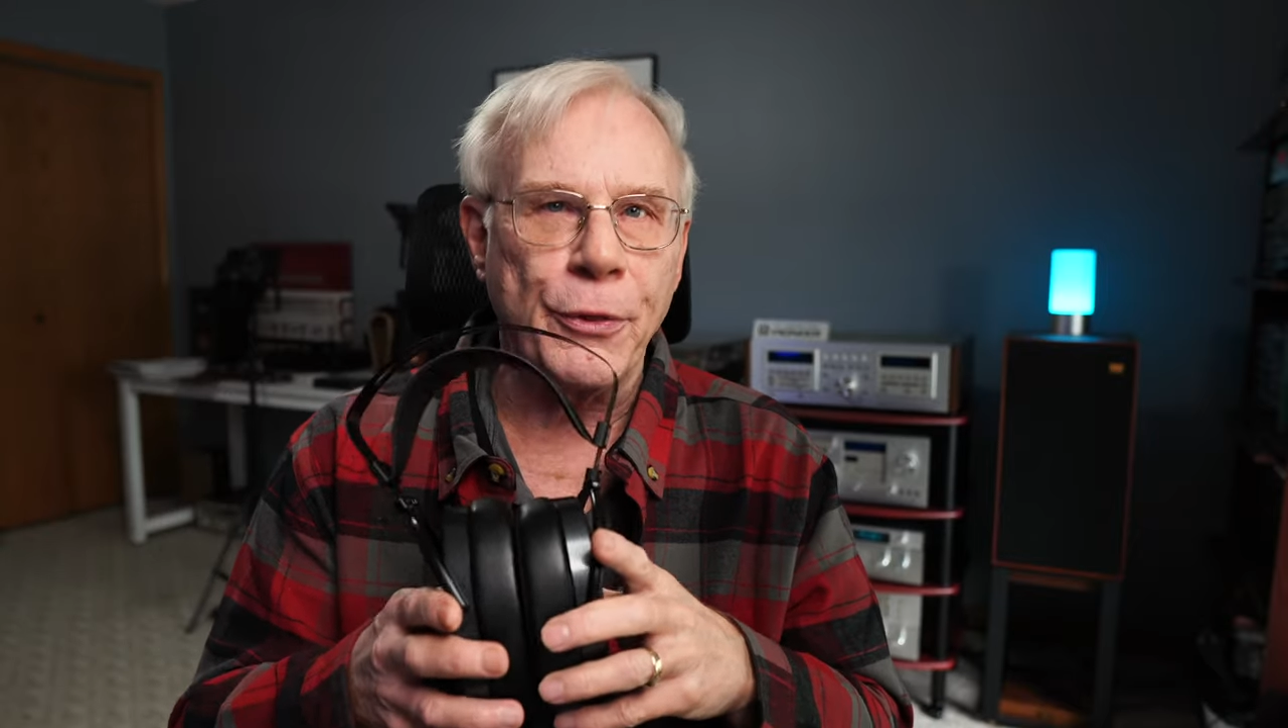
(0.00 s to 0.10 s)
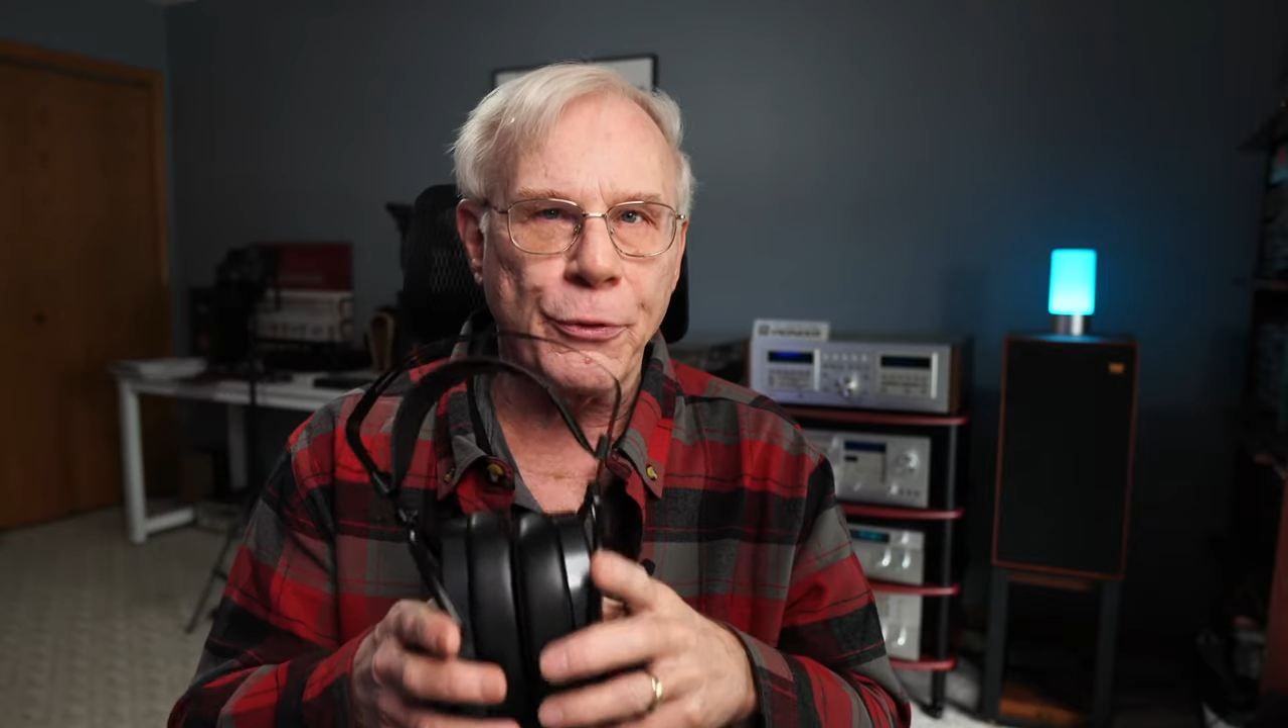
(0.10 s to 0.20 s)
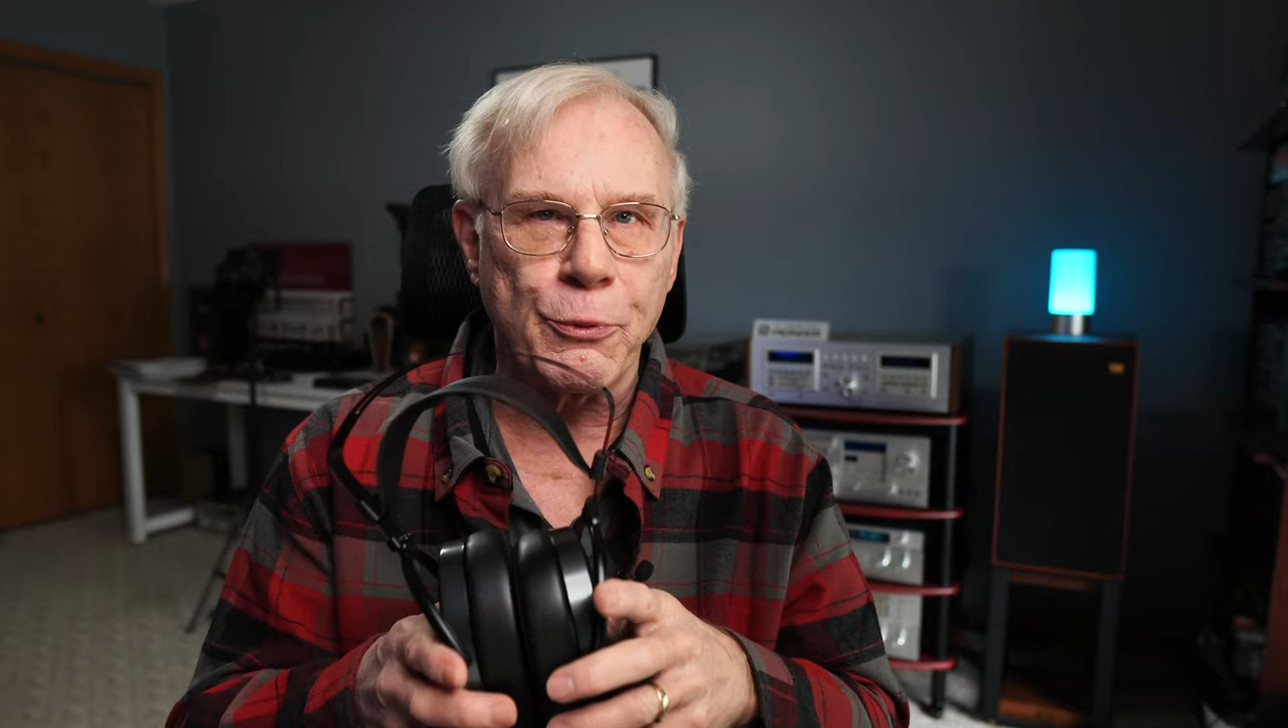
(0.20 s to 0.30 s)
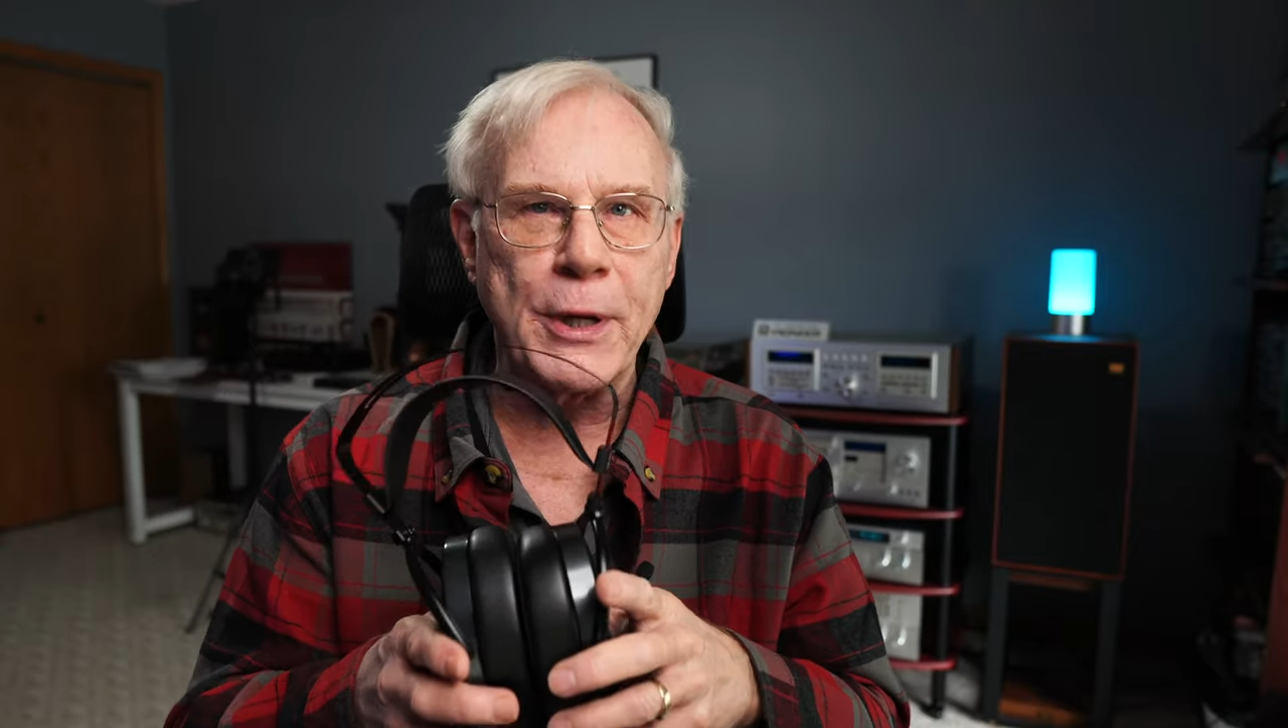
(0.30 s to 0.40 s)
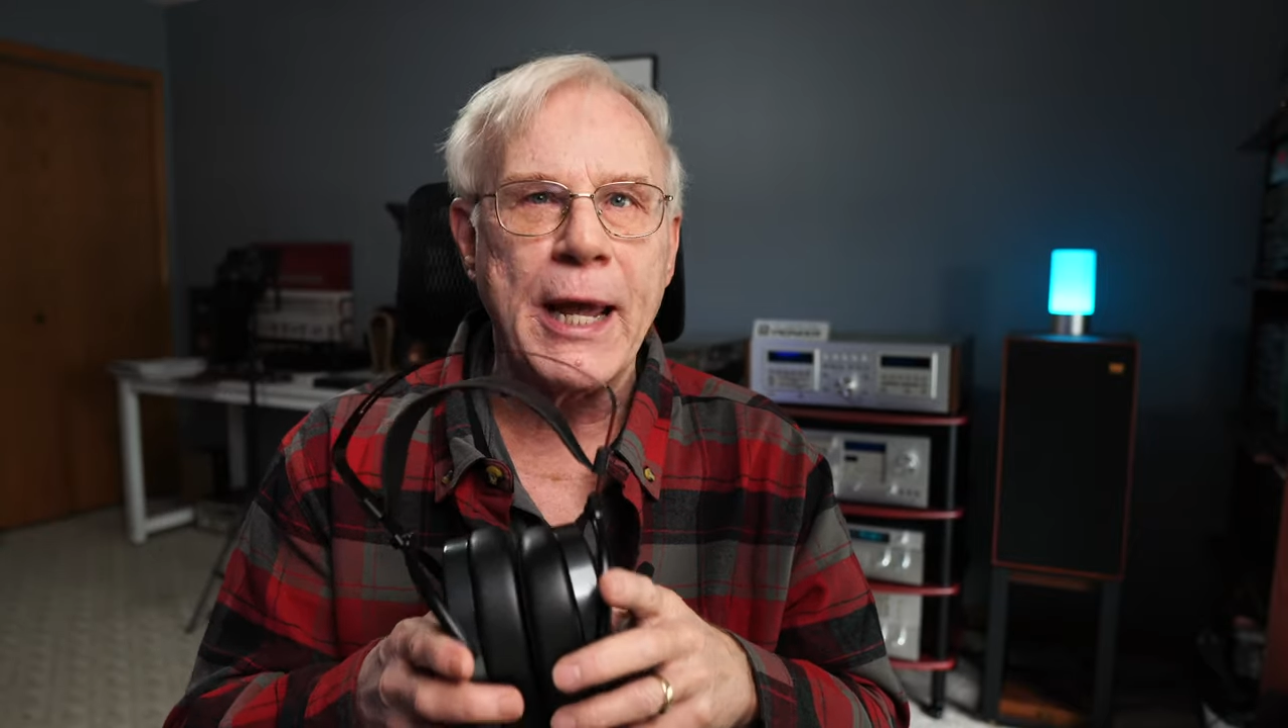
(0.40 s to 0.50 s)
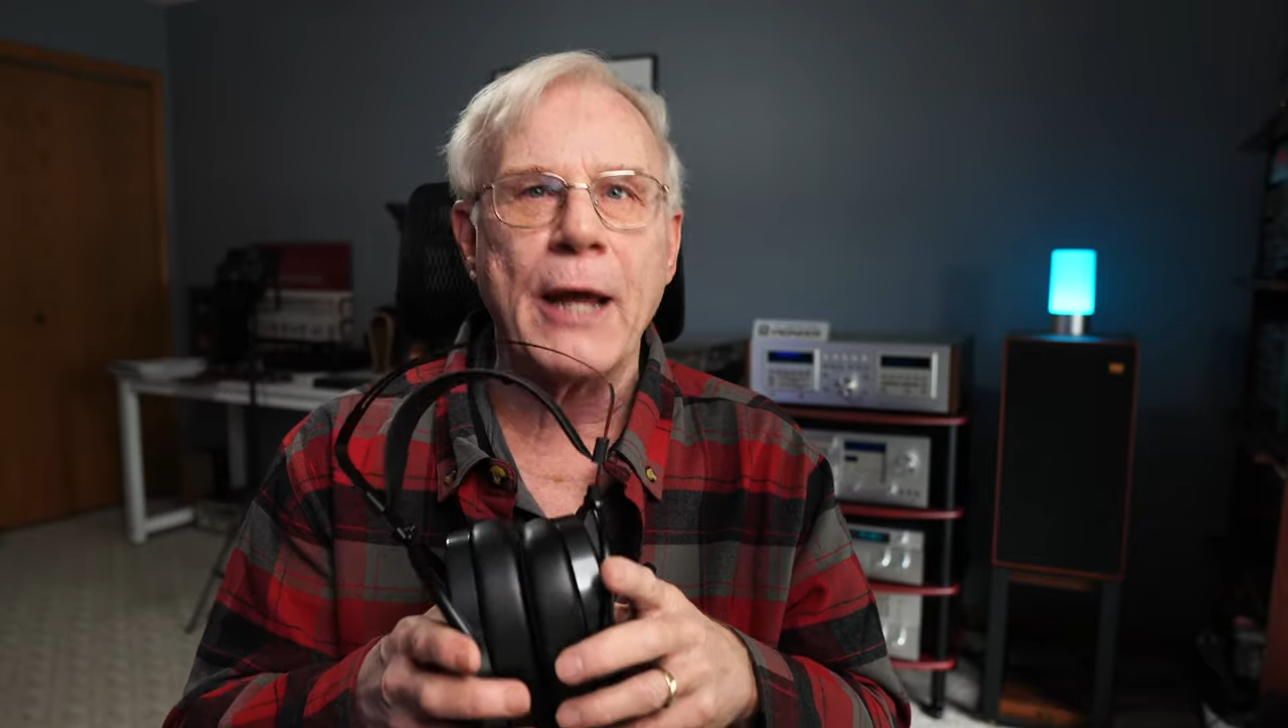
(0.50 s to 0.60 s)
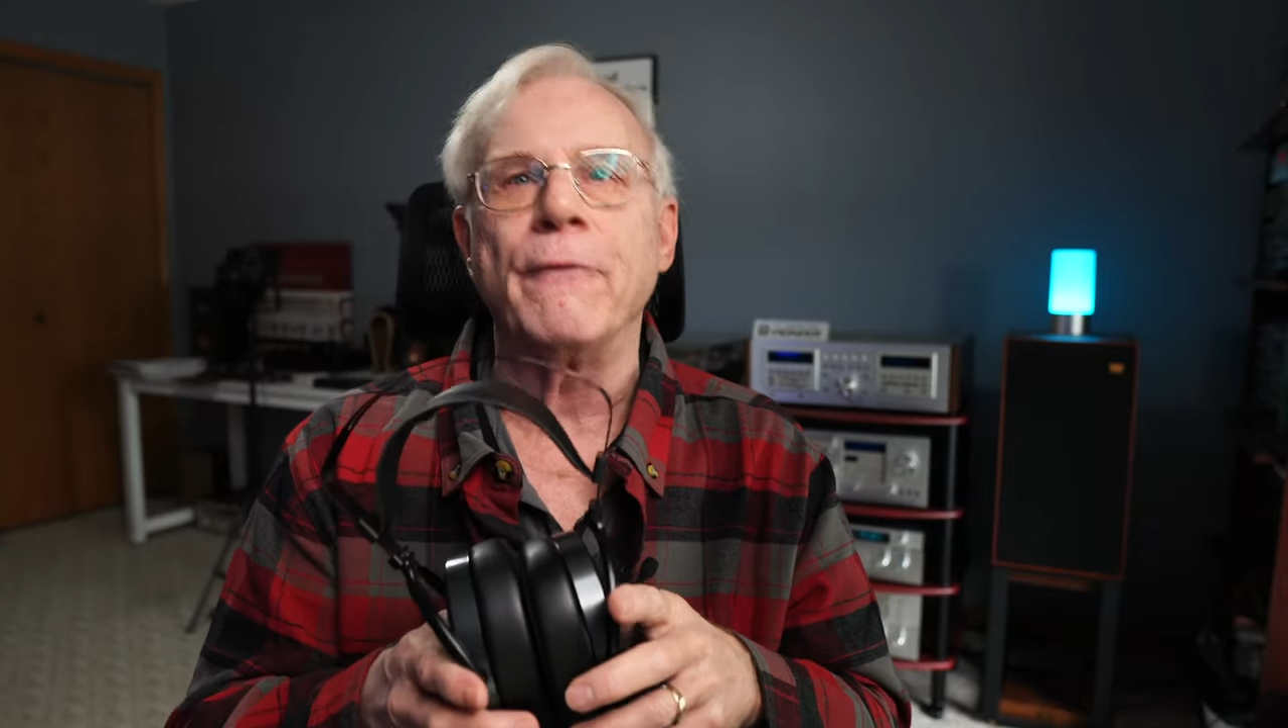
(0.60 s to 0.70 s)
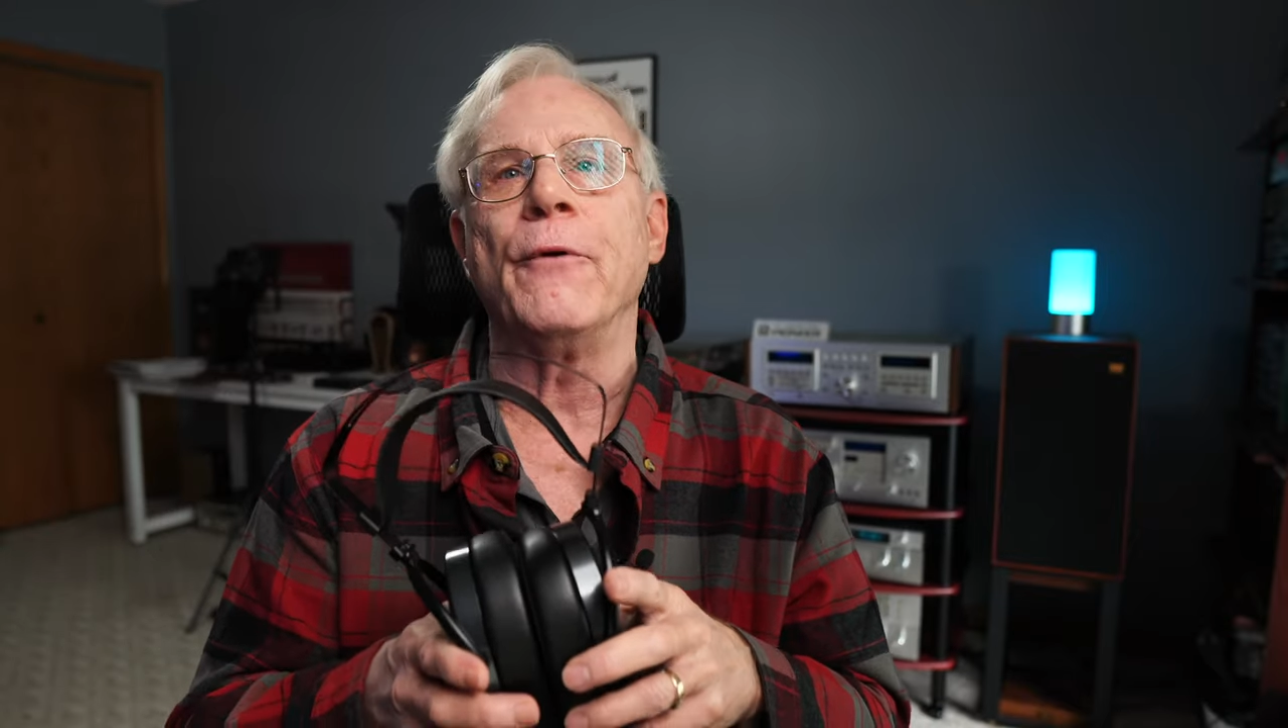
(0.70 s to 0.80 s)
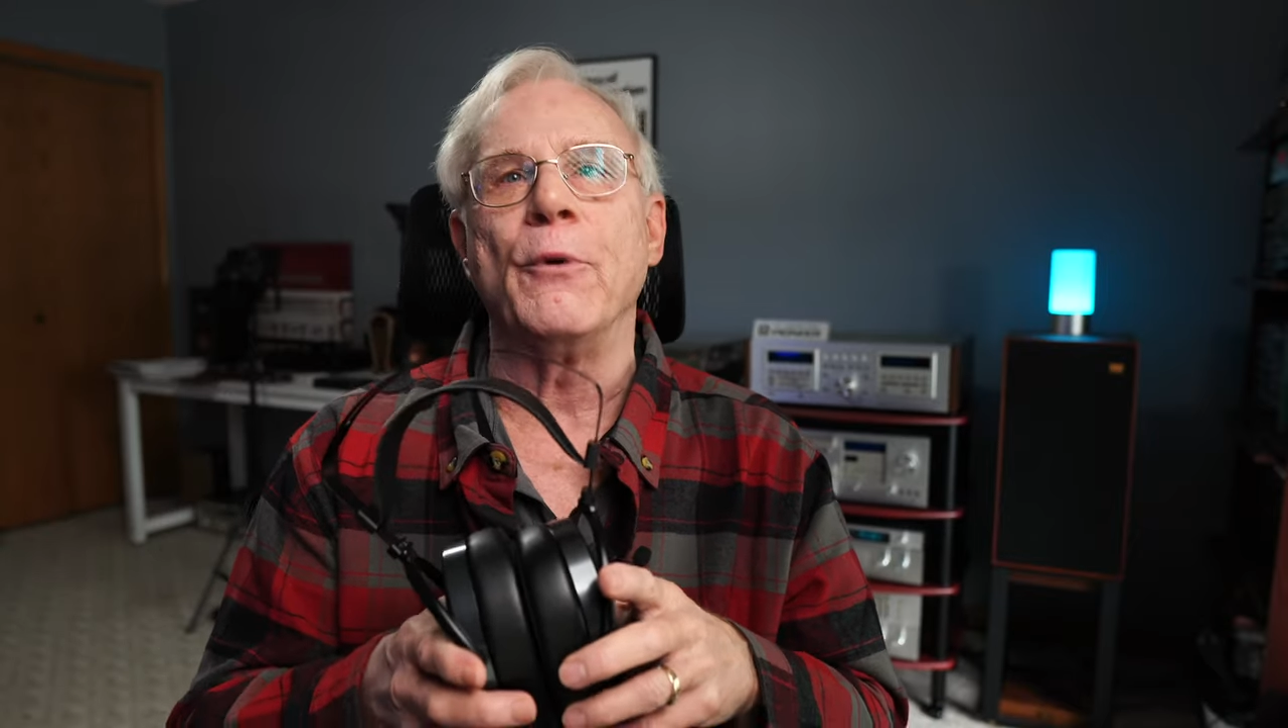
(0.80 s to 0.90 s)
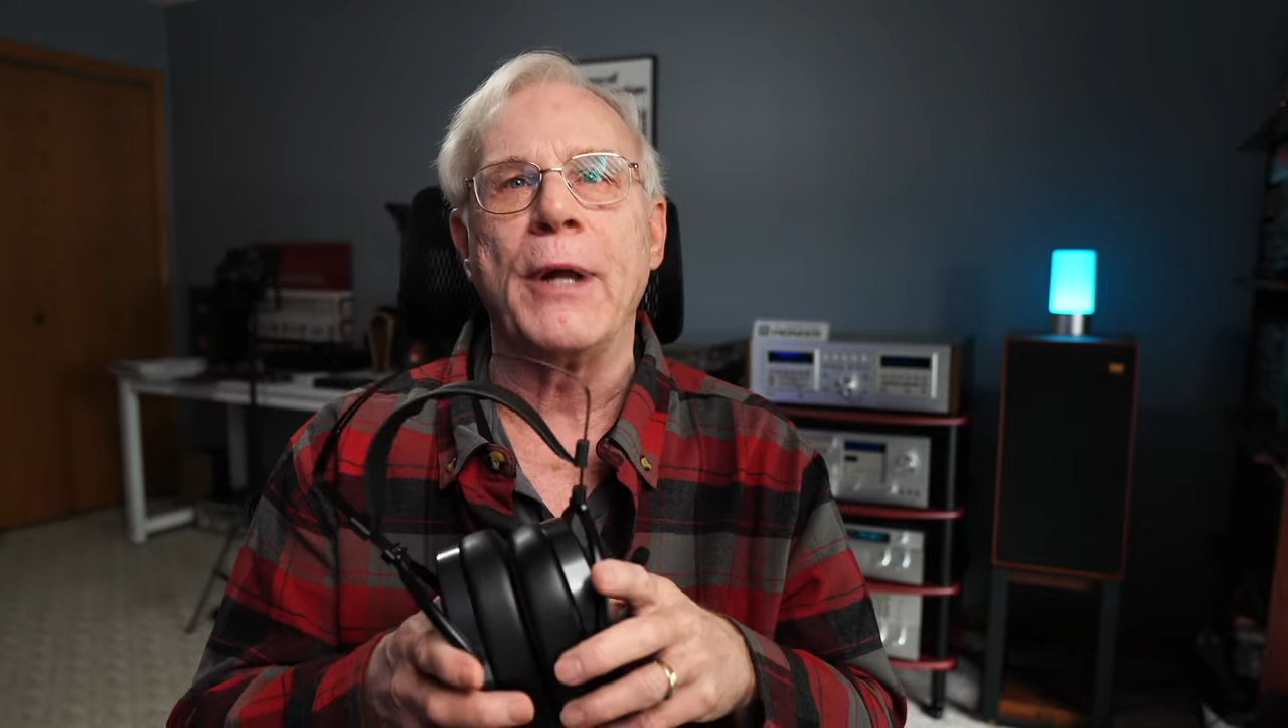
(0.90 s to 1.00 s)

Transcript: three headphone